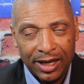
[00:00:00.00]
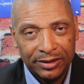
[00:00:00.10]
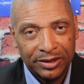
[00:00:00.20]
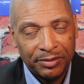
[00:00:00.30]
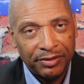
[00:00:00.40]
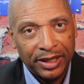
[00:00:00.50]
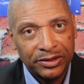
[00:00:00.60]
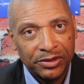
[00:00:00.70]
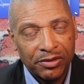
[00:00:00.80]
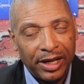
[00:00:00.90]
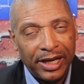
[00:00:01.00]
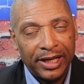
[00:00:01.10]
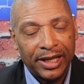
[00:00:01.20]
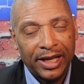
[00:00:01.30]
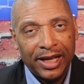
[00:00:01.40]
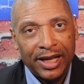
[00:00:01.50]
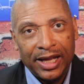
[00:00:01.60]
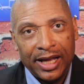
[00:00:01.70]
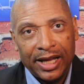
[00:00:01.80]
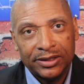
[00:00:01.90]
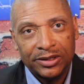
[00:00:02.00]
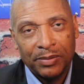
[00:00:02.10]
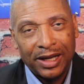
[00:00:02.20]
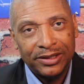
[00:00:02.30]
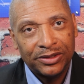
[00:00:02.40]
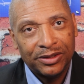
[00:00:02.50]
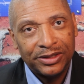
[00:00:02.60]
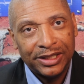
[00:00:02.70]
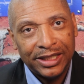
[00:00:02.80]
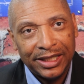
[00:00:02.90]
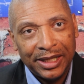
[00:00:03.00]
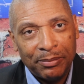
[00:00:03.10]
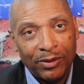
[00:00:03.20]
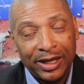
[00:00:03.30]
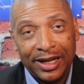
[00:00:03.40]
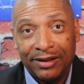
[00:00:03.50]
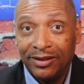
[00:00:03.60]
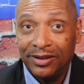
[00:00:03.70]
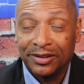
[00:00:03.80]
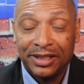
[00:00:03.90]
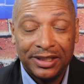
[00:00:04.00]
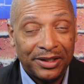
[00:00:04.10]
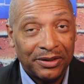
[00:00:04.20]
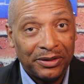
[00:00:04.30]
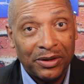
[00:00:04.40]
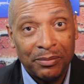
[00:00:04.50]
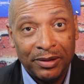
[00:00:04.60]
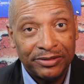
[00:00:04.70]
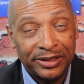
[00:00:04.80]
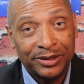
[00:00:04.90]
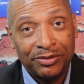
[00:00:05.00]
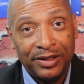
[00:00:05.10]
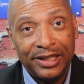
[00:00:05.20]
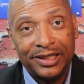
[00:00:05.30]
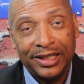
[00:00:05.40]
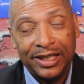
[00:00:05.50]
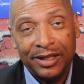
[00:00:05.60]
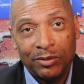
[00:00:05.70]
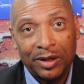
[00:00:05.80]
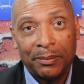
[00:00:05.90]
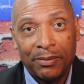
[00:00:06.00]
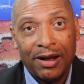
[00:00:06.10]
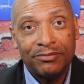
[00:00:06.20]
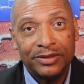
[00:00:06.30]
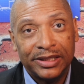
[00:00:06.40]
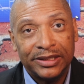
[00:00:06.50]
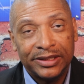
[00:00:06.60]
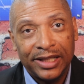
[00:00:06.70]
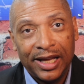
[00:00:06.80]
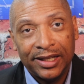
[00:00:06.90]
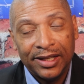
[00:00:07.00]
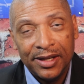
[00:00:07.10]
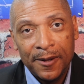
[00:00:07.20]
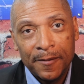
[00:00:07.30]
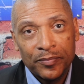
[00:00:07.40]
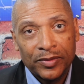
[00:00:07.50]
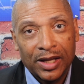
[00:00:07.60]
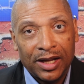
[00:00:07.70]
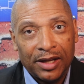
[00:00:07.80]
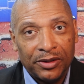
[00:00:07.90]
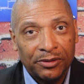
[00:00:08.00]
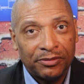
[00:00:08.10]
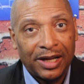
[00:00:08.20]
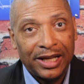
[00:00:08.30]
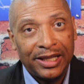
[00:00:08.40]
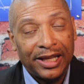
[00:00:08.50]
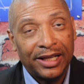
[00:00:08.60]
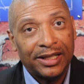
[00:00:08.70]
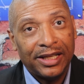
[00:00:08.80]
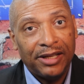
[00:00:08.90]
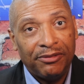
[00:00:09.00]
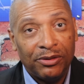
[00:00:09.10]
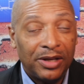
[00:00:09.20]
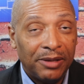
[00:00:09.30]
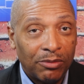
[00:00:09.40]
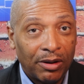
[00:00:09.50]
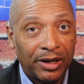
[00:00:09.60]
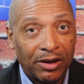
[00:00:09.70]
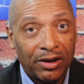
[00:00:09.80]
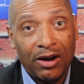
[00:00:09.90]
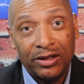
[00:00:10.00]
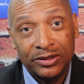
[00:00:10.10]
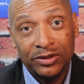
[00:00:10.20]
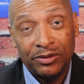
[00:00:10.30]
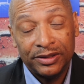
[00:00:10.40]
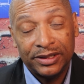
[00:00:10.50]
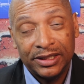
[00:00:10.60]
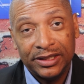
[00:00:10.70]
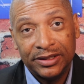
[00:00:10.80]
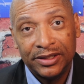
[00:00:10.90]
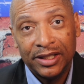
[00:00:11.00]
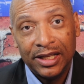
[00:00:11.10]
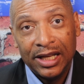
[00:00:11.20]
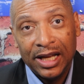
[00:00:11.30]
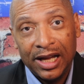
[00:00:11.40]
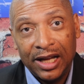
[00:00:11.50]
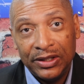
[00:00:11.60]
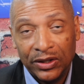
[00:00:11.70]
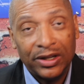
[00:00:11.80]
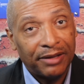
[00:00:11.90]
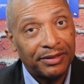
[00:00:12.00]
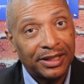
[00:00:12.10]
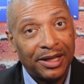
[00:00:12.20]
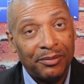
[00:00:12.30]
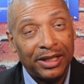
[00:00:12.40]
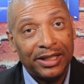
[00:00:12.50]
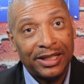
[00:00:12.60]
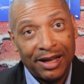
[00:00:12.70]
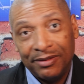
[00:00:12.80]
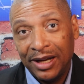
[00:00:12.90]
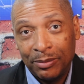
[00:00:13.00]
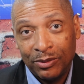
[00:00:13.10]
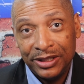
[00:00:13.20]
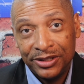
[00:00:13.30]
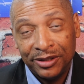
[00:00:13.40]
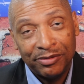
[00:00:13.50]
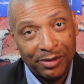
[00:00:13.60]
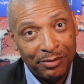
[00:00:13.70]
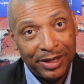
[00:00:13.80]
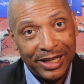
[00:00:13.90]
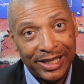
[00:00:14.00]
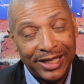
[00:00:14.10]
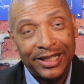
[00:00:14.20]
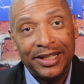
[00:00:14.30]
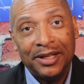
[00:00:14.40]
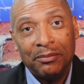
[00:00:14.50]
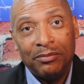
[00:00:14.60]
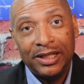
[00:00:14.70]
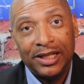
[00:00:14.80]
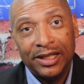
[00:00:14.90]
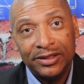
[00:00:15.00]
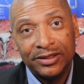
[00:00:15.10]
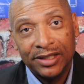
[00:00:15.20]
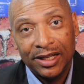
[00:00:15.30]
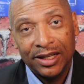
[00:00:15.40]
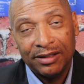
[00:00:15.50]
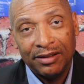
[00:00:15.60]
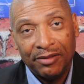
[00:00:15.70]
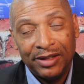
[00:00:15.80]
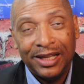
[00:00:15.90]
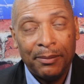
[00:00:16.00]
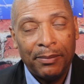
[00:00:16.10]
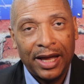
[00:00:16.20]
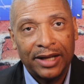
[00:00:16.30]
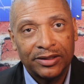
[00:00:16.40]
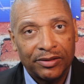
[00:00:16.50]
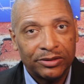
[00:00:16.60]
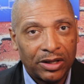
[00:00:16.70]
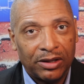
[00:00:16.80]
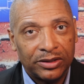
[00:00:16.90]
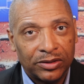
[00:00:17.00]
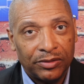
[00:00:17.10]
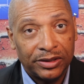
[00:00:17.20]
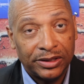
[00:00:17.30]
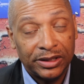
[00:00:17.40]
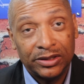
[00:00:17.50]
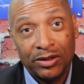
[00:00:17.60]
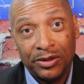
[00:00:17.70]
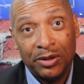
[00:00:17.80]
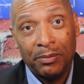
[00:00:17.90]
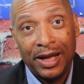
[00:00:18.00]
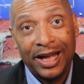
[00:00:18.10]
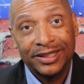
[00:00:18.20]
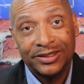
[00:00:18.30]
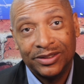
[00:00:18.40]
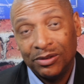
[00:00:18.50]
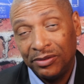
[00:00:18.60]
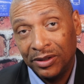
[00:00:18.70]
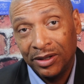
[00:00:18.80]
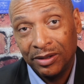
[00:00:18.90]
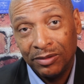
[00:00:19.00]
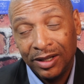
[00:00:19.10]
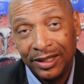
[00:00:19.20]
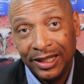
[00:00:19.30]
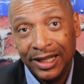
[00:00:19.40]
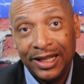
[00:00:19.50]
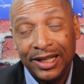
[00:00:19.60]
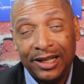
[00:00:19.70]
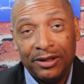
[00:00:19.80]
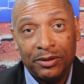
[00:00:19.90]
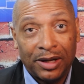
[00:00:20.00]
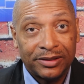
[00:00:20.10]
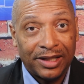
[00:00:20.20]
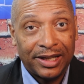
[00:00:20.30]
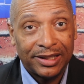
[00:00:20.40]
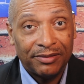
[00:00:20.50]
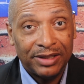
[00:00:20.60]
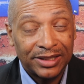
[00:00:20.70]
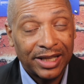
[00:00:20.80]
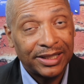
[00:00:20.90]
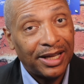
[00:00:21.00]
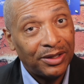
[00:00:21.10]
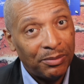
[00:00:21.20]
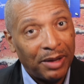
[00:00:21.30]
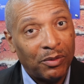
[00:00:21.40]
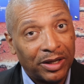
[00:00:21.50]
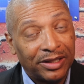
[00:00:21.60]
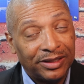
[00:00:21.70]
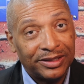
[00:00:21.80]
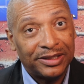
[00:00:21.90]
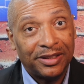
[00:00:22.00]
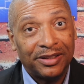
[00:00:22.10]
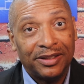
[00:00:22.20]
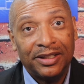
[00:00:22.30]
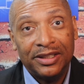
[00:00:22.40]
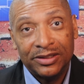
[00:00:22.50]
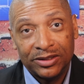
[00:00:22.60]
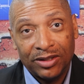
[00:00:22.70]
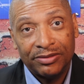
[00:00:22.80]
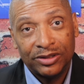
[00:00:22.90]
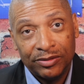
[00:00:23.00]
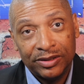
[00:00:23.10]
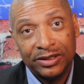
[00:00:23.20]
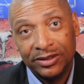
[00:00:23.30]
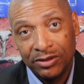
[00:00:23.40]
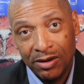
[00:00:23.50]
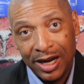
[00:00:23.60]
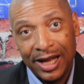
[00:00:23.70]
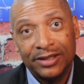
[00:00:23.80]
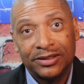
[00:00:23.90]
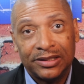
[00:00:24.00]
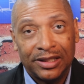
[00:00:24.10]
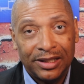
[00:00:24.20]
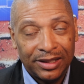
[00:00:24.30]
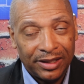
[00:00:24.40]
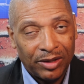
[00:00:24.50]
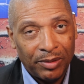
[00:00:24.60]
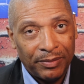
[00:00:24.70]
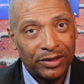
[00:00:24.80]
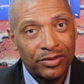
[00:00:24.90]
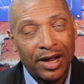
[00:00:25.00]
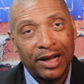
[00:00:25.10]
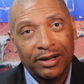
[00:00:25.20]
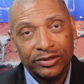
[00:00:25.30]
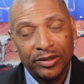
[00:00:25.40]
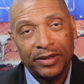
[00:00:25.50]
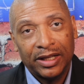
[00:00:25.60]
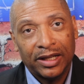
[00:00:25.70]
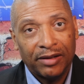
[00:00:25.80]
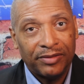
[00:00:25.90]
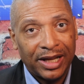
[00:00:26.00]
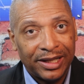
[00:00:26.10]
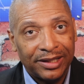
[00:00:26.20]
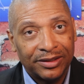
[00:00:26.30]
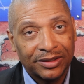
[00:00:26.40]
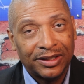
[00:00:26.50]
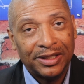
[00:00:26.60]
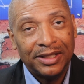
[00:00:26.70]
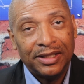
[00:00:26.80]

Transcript: some advanced training as a spine surgeon, and he pointed out, look, you know, you're above 6 feet, and one of the problems is that you'll find that if you keep running on hard surfaces, you're going to have to come in and have an operation for me, because of the impact of those hard surfaces on your back. So if you're going to run and do outside activities like that, you may want to consider soft surfaces, grass, you know, maybe a track or something of that ilk